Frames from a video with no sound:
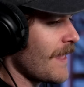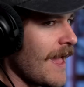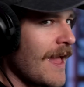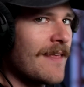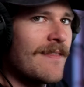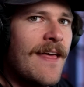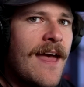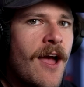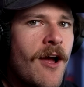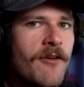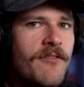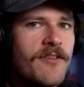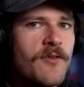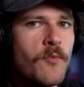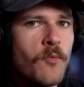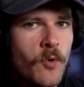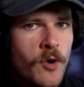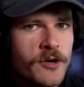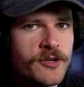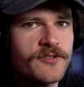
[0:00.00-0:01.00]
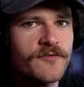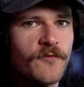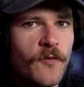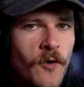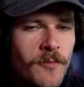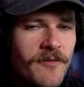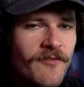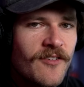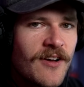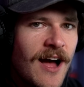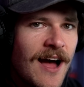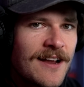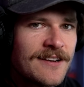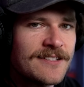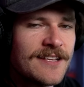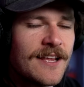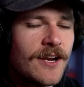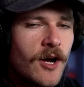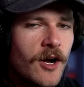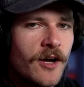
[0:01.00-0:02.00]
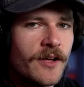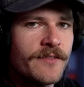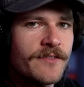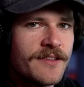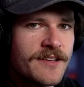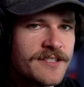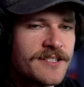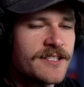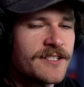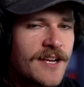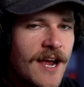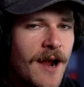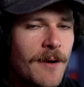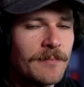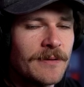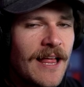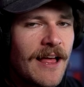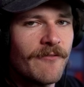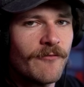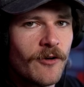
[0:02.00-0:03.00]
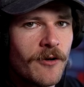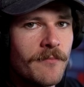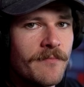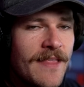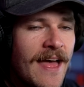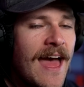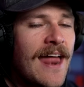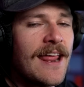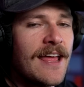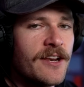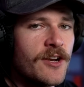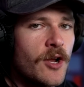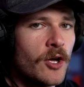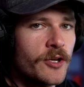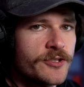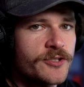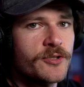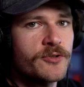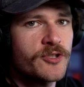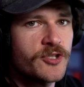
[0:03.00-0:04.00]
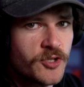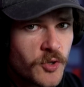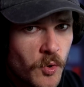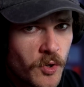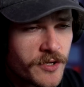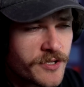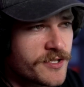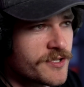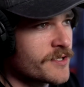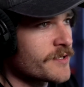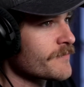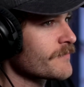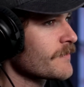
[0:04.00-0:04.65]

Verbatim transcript: and they are the worst form of content on this entire platform. That and also shorts.